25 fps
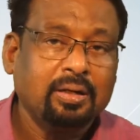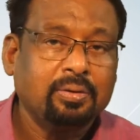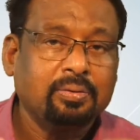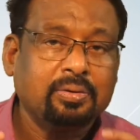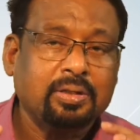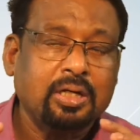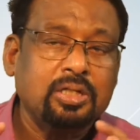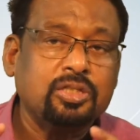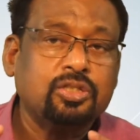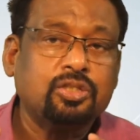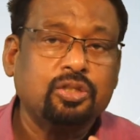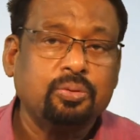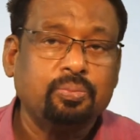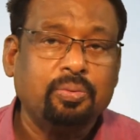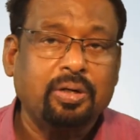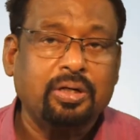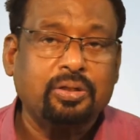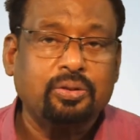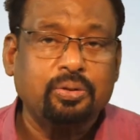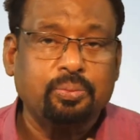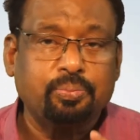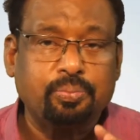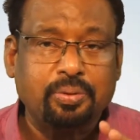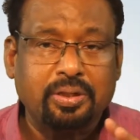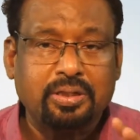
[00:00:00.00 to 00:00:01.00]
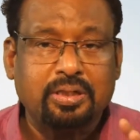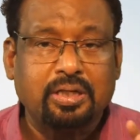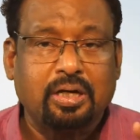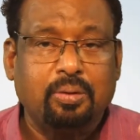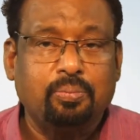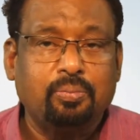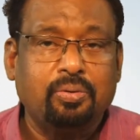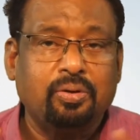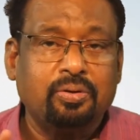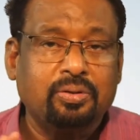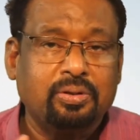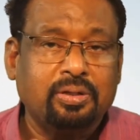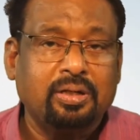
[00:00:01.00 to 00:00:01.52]
consumer to pay the
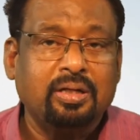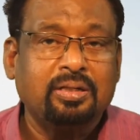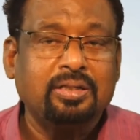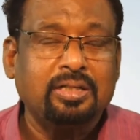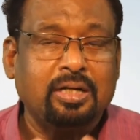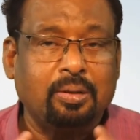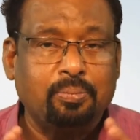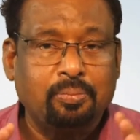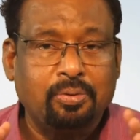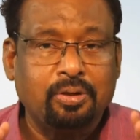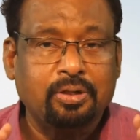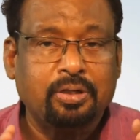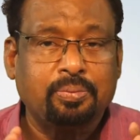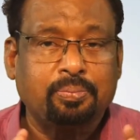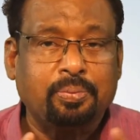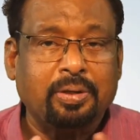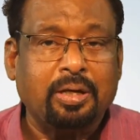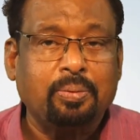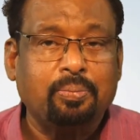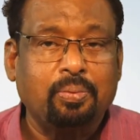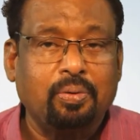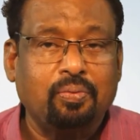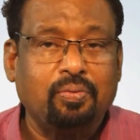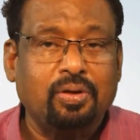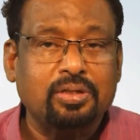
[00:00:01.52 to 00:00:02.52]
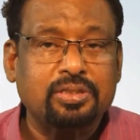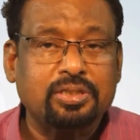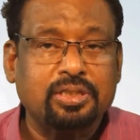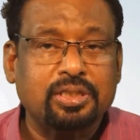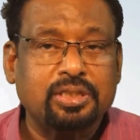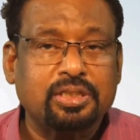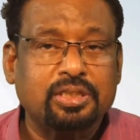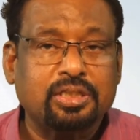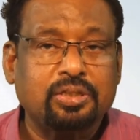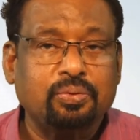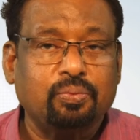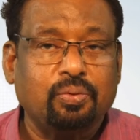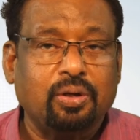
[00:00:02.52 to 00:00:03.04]
amount, and the amount payable was
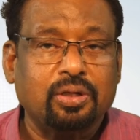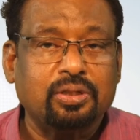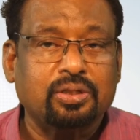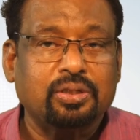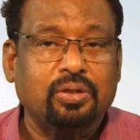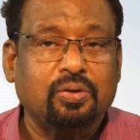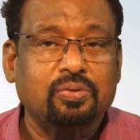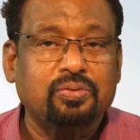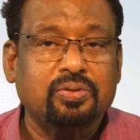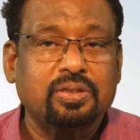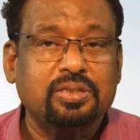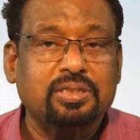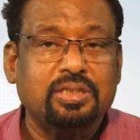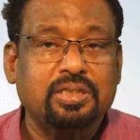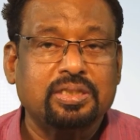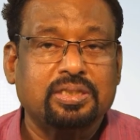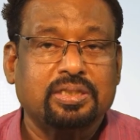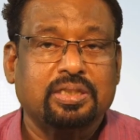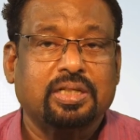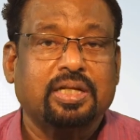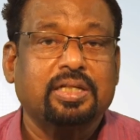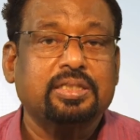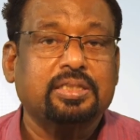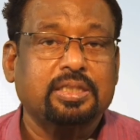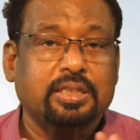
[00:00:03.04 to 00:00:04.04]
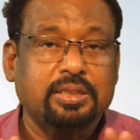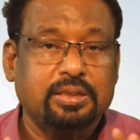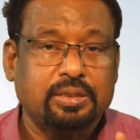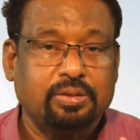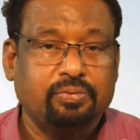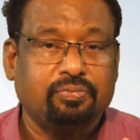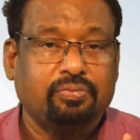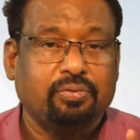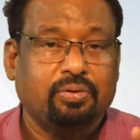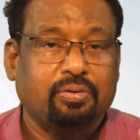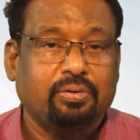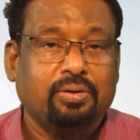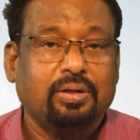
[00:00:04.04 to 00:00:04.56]

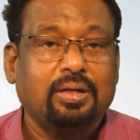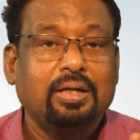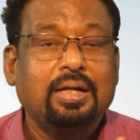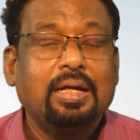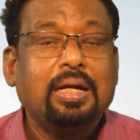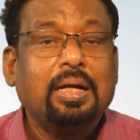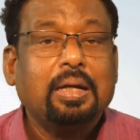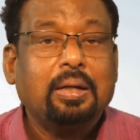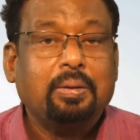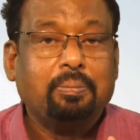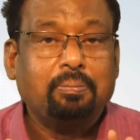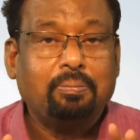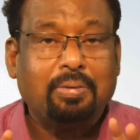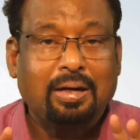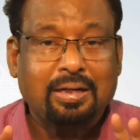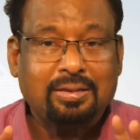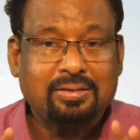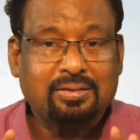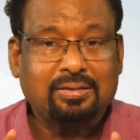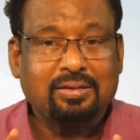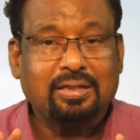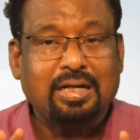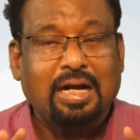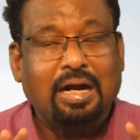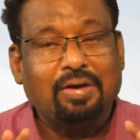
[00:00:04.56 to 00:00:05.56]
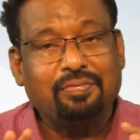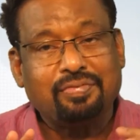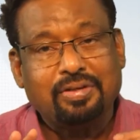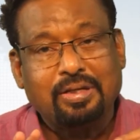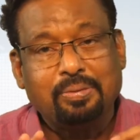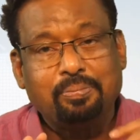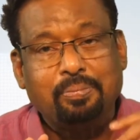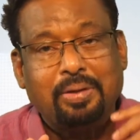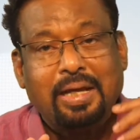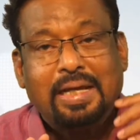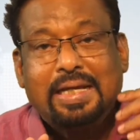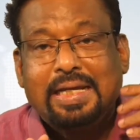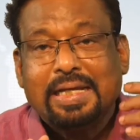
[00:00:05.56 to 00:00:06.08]
61,664. But after
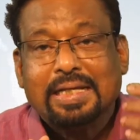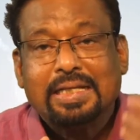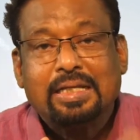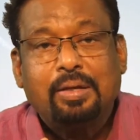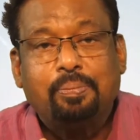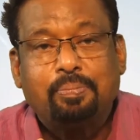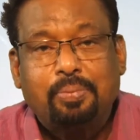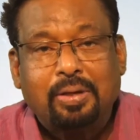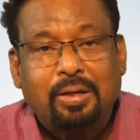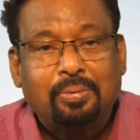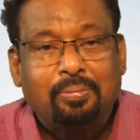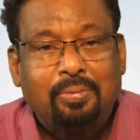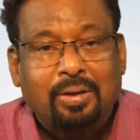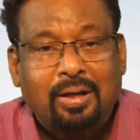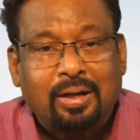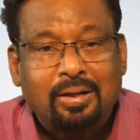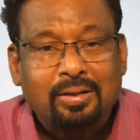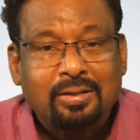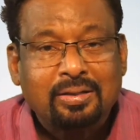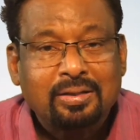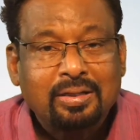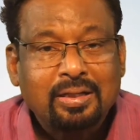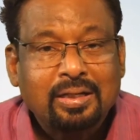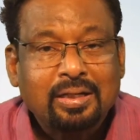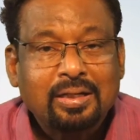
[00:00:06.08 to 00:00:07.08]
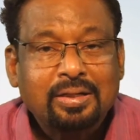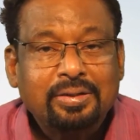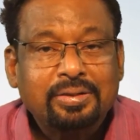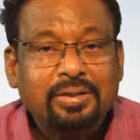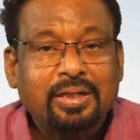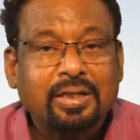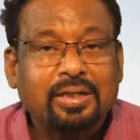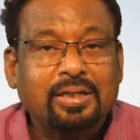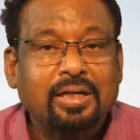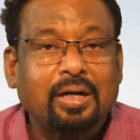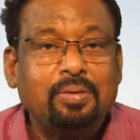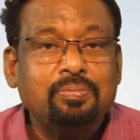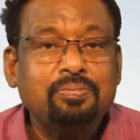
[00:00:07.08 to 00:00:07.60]
making the payment,
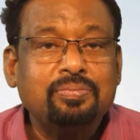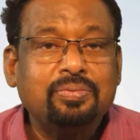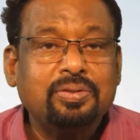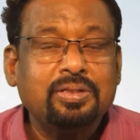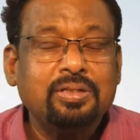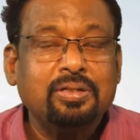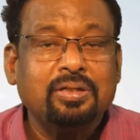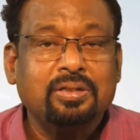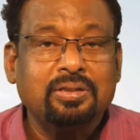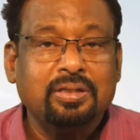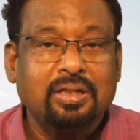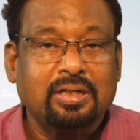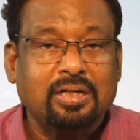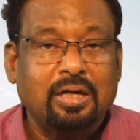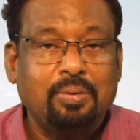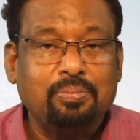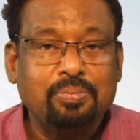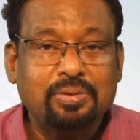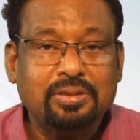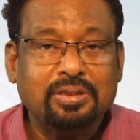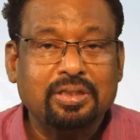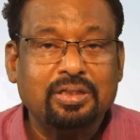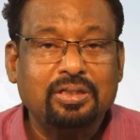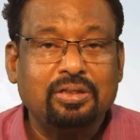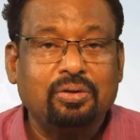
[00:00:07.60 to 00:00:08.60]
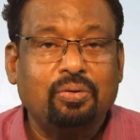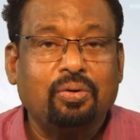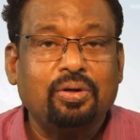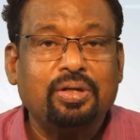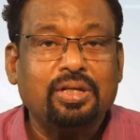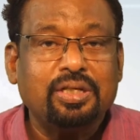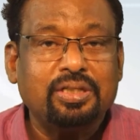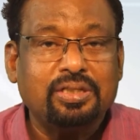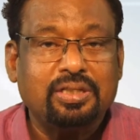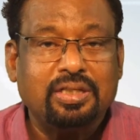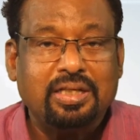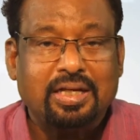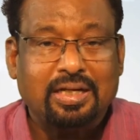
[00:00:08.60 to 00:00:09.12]
the commission
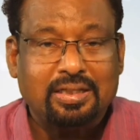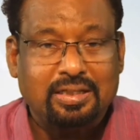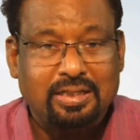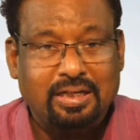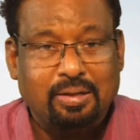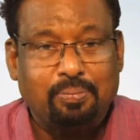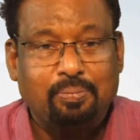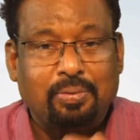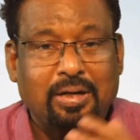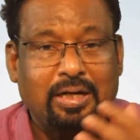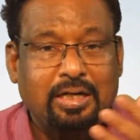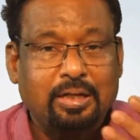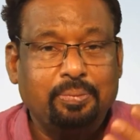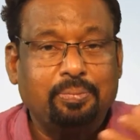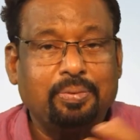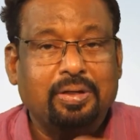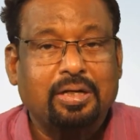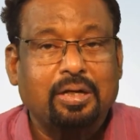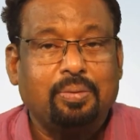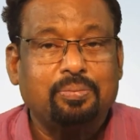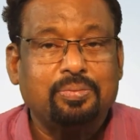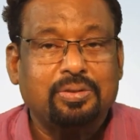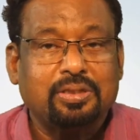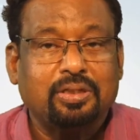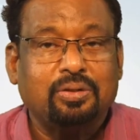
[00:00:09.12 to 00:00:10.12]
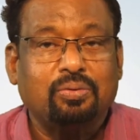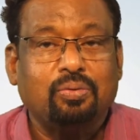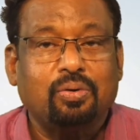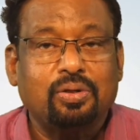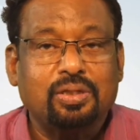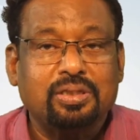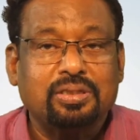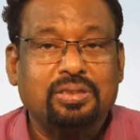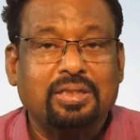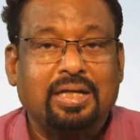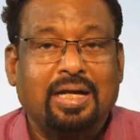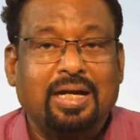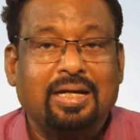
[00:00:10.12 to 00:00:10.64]
noticed that the MRTP commission
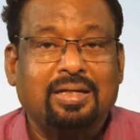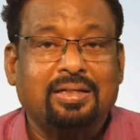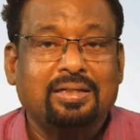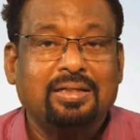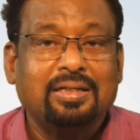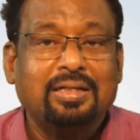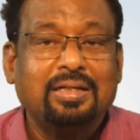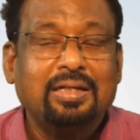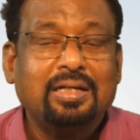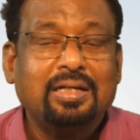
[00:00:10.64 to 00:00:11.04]
noticed that